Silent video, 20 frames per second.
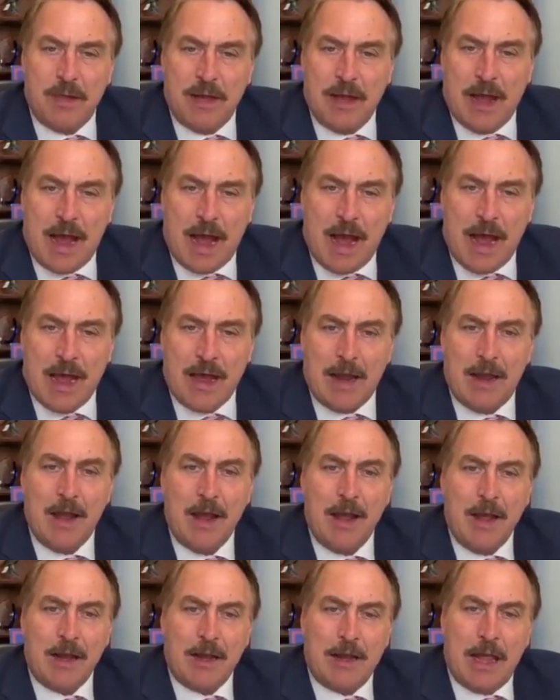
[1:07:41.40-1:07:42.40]

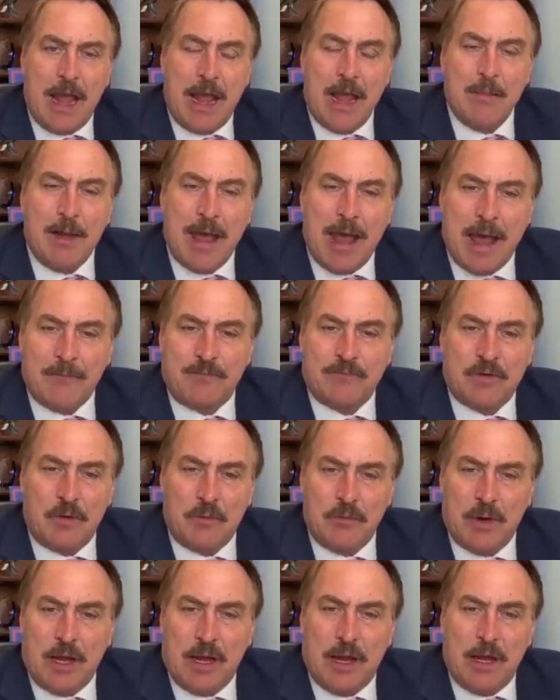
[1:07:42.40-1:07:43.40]
FBI came
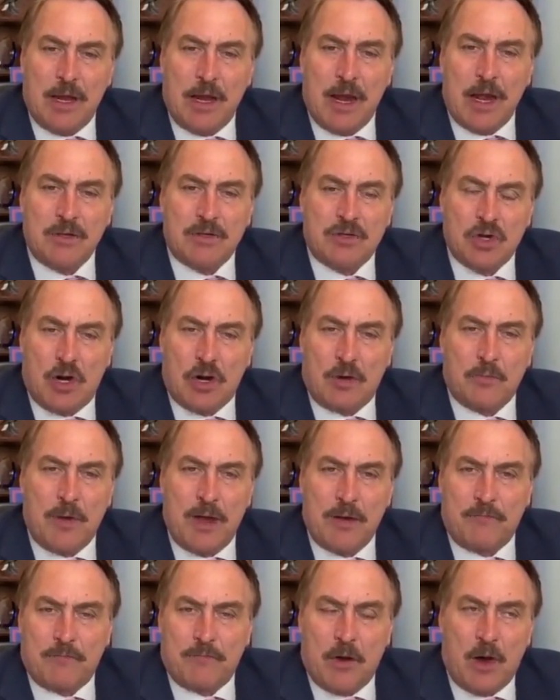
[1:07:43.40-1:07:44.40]
after me and took
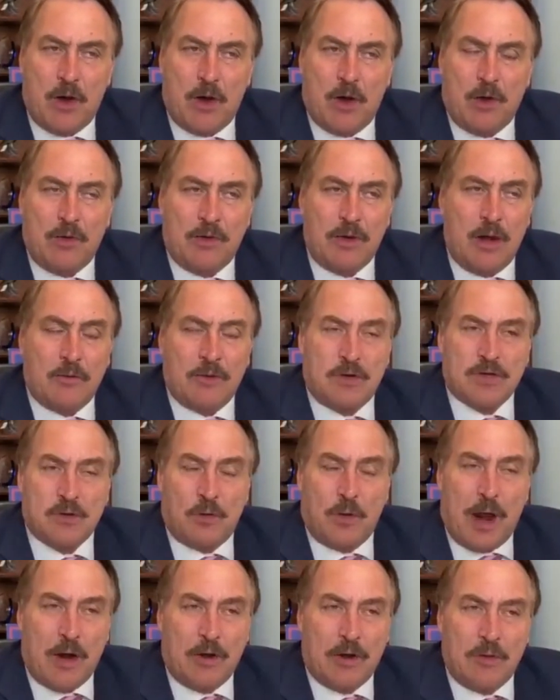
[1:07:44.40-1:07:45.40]
my phone. They
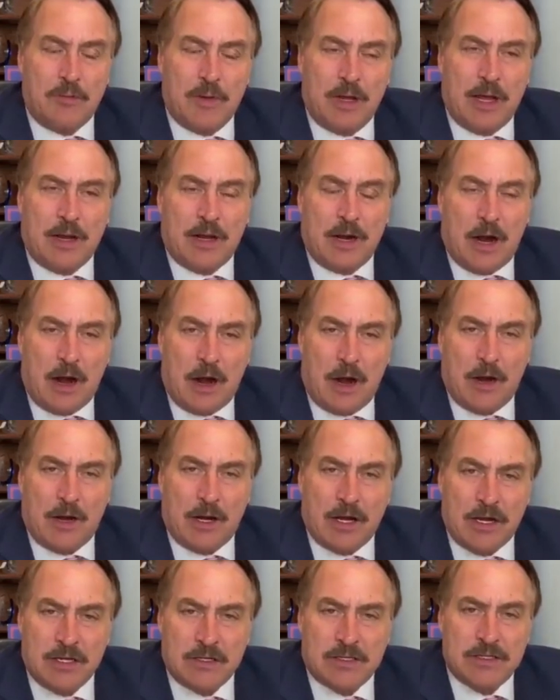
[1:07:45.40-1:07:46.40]
surrounded me at a
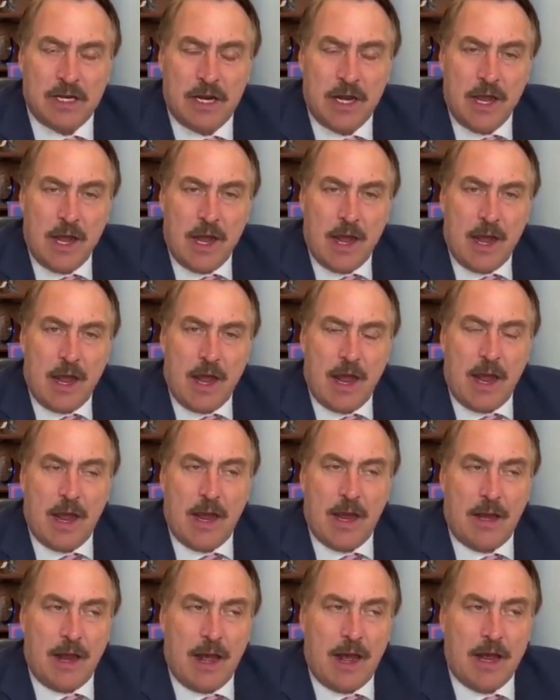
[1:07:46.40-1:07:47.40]
Hardee's
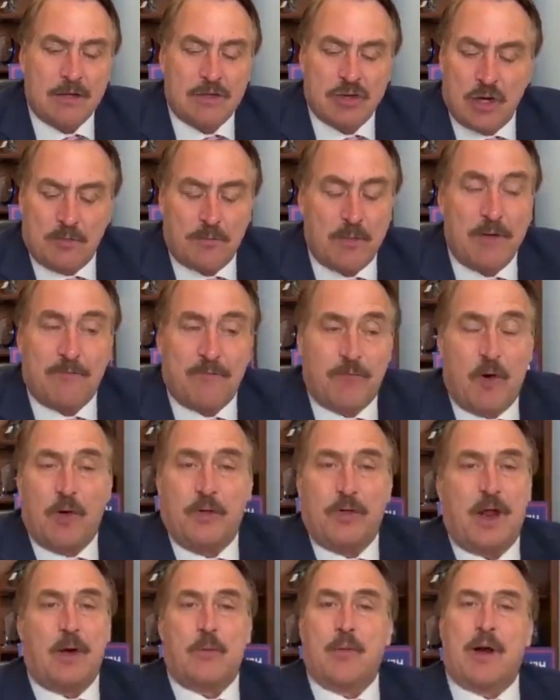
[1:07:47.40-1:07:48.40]
and took my
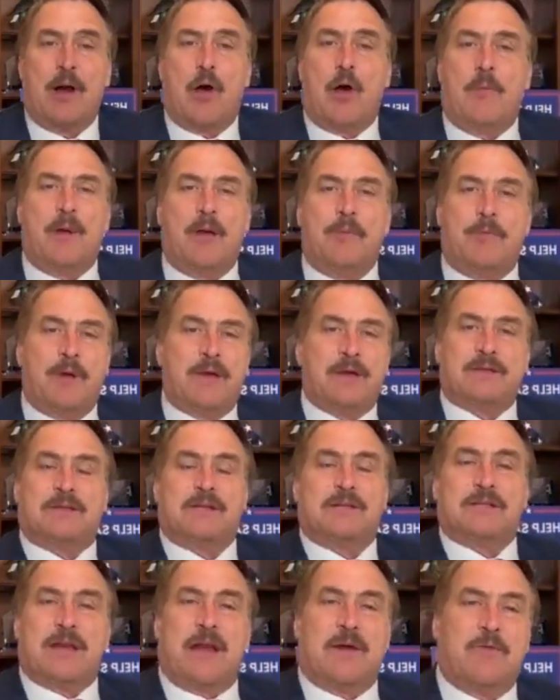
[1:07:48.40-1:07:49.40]
phone that I run all my
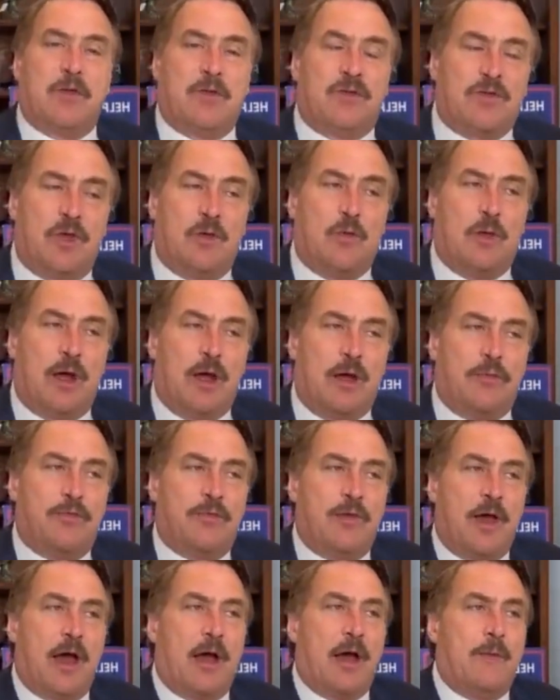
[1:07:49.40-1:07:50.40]
business, everything
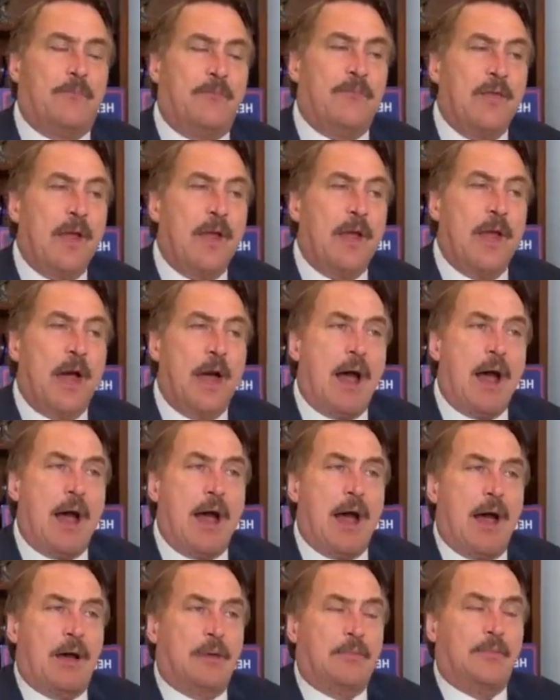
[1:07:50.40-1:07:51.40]
with.
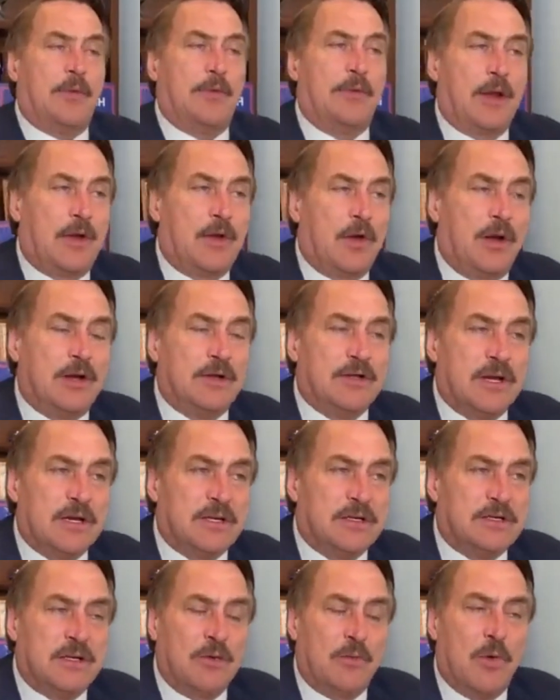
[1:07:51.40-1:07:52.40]
They could have
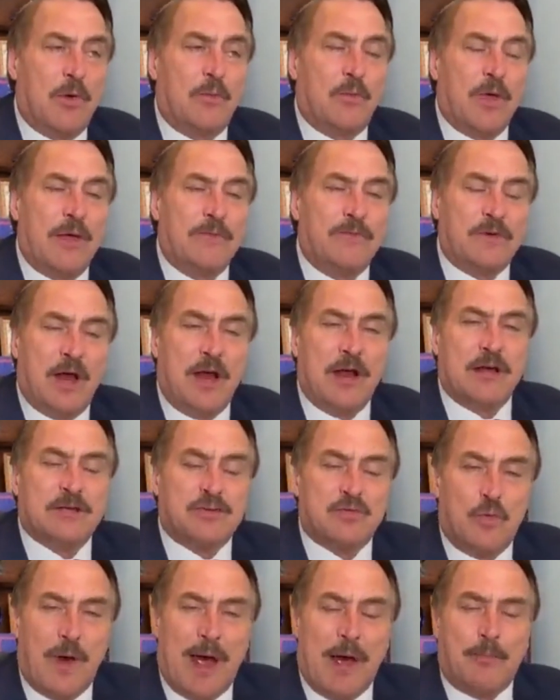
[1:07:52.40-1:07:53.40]
just, what we've done
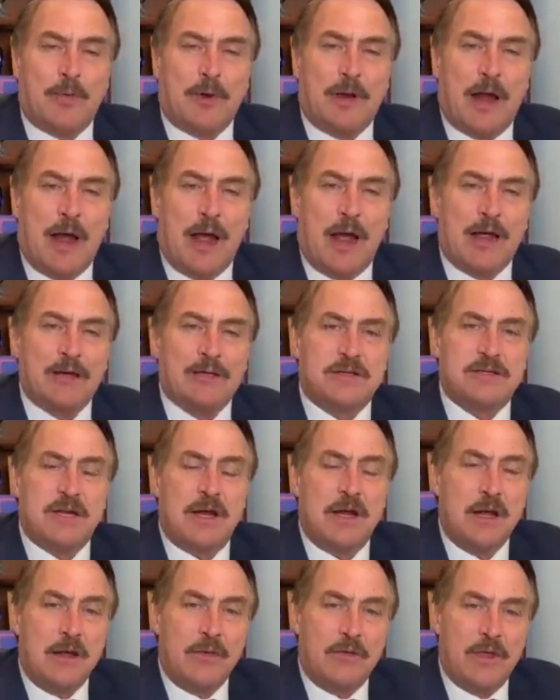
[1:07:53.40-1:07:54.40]
is
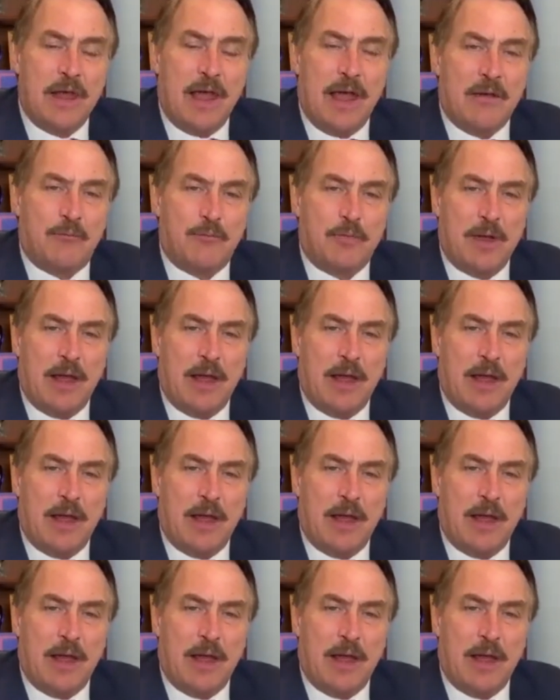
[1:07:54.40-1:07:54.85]
weaponize the